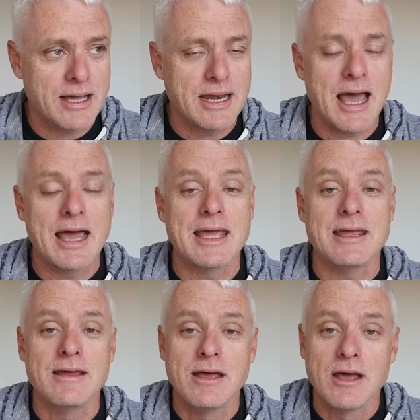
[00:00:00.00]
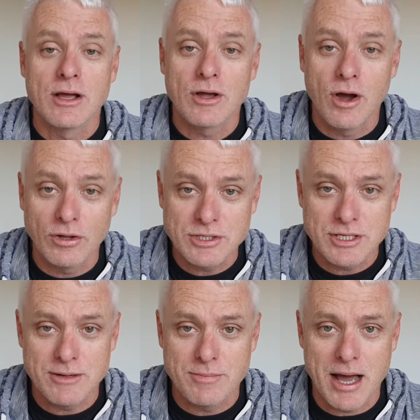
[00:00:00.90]
a
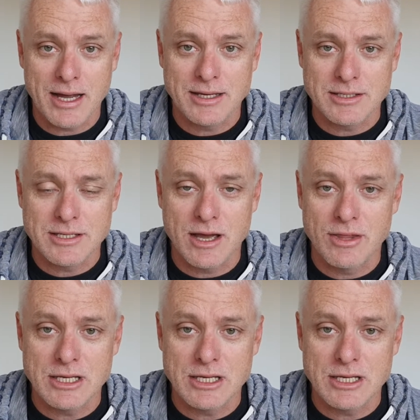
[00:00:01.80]
constant market. So